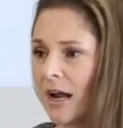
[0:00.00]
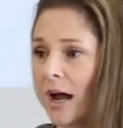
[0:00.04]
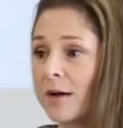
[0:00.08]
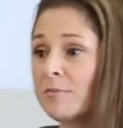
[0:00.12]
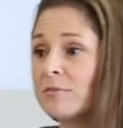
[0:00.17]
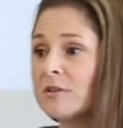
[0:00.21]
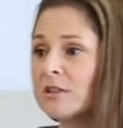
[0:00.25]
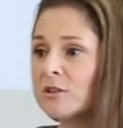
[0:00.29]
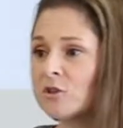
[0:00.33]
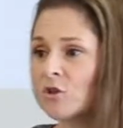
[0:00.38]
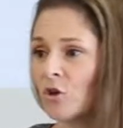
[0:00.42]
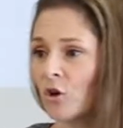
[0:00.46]
I'm
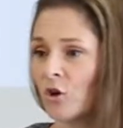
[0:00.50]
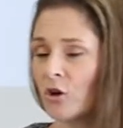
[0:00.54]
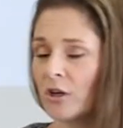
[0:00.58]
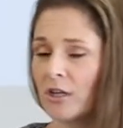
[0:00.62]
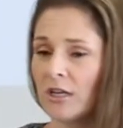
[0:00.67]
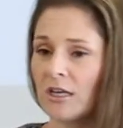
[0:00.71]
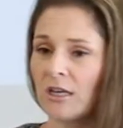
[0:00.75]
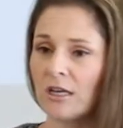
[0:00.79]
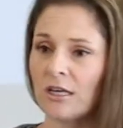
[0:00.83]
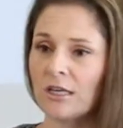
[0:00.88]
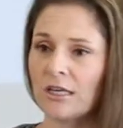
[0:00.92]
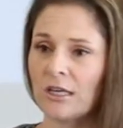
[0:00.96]
an
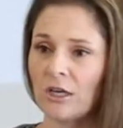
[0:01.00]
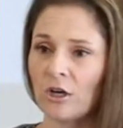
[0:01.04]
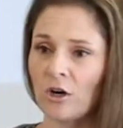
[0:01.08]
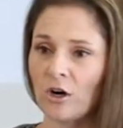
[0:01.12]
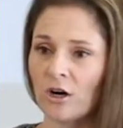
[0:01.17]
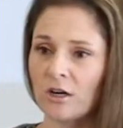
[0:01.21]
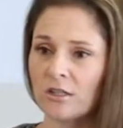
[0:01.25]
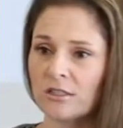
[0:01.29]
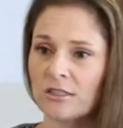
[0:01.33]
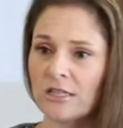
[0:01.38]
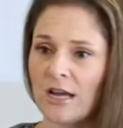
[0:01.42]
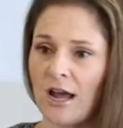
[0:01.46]
attorney
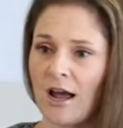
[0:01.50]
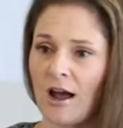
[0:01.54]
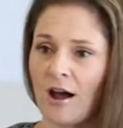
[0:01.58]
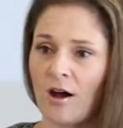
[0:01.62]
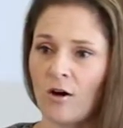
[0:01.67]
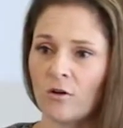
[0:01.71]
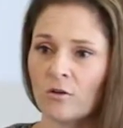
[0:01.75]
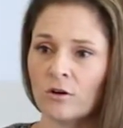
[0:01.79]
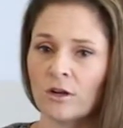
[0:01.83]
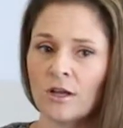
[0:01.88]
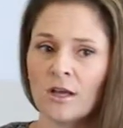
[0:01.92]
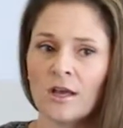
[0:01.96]
here in
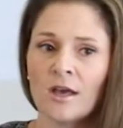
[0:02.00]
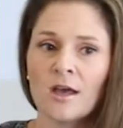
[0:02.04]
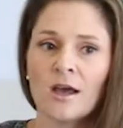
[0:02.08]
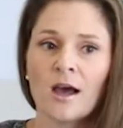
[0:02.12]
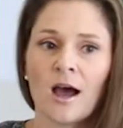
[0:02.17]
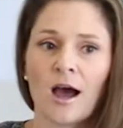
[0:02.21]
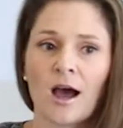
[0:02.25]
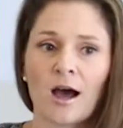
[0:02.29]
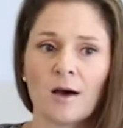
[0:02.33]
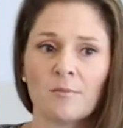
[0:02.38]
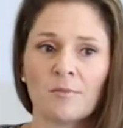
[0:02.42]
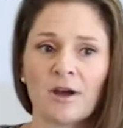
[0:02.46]
town.
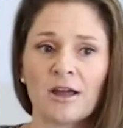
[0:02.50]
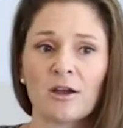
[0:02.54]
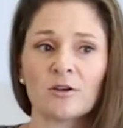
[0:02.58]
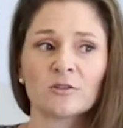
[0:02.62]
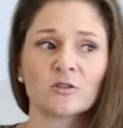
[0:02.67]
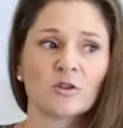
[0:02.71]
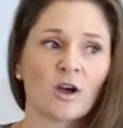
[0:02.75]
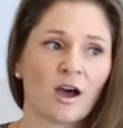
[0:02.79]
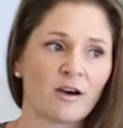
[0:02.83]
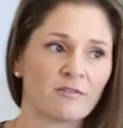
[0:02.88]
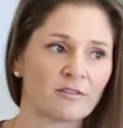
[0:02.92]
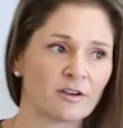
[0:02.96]
I
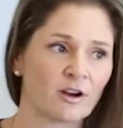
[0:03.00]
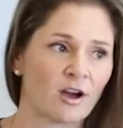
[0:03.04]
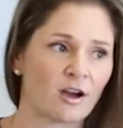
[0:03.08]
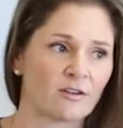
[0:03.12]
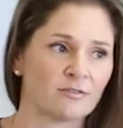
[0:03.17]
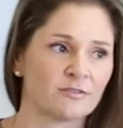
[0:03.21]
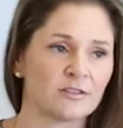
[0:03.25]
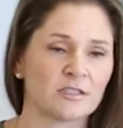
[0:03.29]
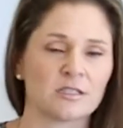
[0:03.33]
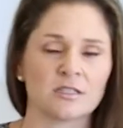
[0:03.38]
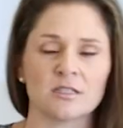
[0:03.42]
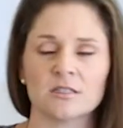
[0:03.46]
also have an
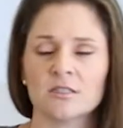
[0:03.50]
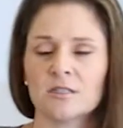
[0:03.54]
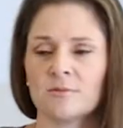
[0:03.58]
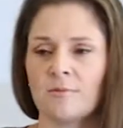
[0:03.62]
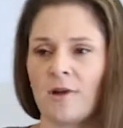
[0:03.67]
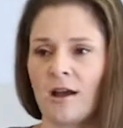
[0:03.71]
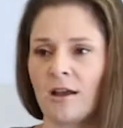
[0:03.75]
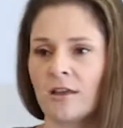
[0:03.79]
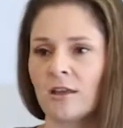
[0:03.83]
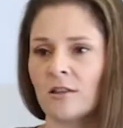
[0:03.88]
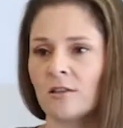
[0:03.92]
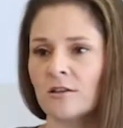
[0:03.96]
office in
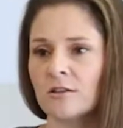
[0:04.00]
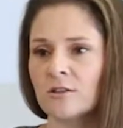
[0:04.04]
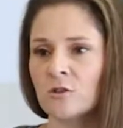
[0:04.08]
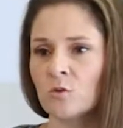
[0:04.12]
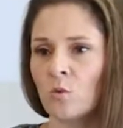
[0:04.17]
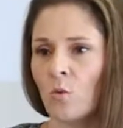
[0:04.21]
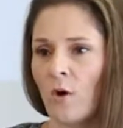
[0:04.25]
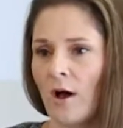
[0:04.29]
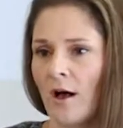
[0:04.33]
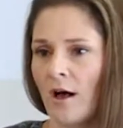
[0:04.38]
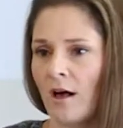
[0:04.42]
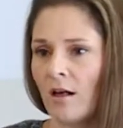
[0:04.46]
Temecula as
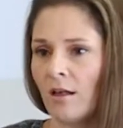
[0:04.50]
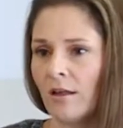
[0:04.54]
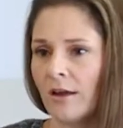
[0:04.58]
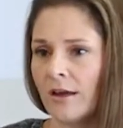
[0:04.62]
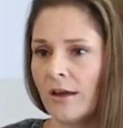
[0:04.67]
well,